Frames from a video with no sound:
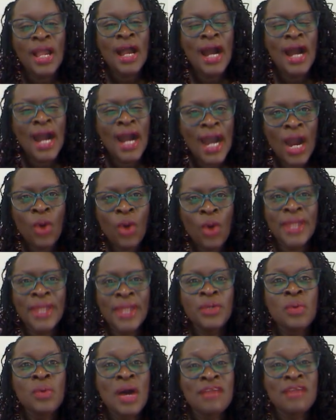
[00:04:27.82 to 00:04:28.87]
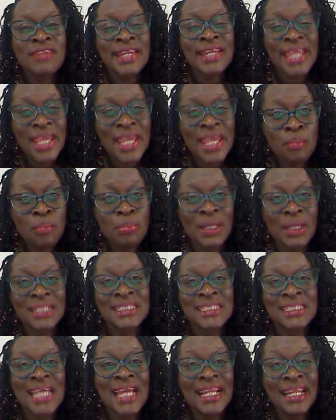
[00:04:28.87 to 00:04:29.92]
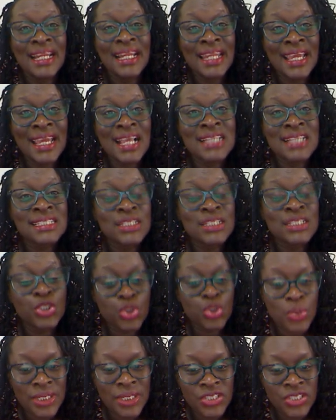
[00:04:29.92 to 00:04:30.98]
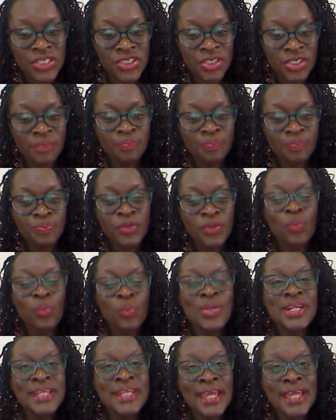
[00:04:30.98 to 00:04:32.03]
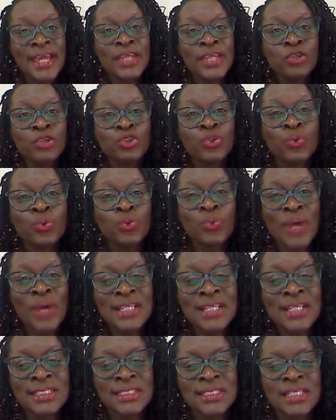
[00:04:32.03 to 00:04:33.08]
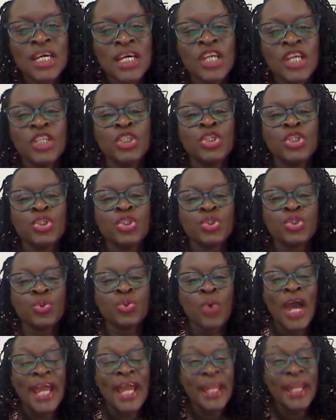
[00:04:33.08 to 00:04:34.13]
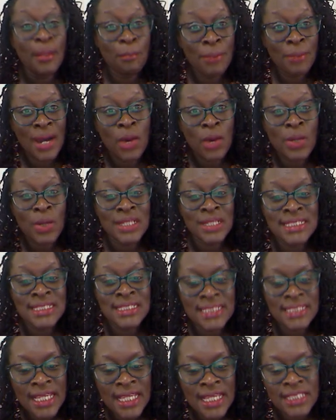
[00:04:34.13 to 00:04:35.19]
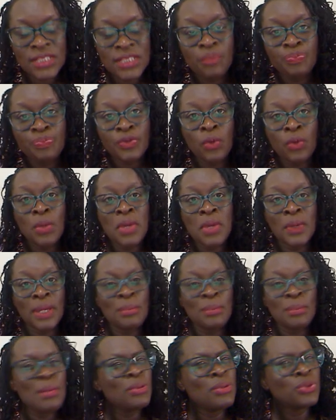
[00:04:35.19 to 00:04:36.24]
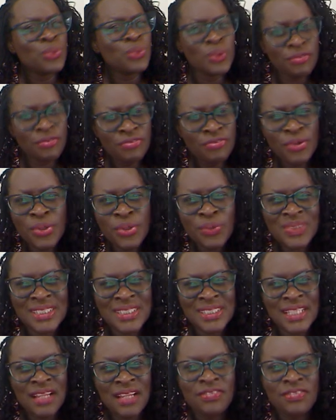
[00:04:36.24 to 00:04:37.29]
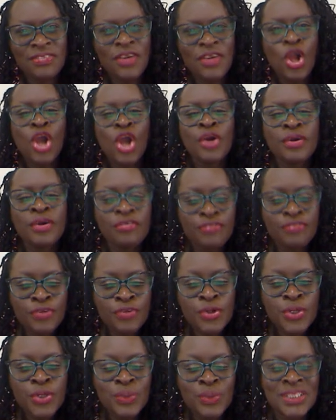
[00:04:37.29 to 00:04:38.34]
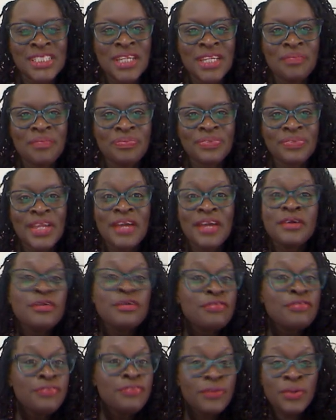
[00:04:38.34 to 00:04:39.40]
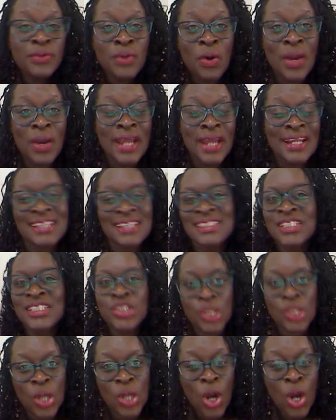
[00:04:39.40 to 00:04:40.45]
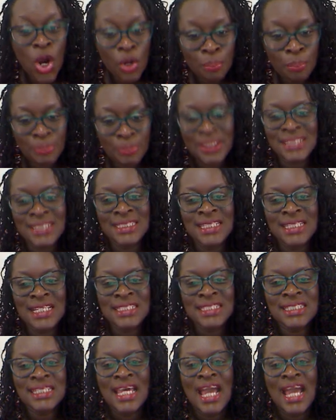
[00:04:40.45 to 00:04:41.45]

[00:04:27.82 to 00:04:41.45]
How can you have an impact and legacy strategy? We dare you to rise to an empowered state where you can be able to review yourself, review your team, review your organization or business,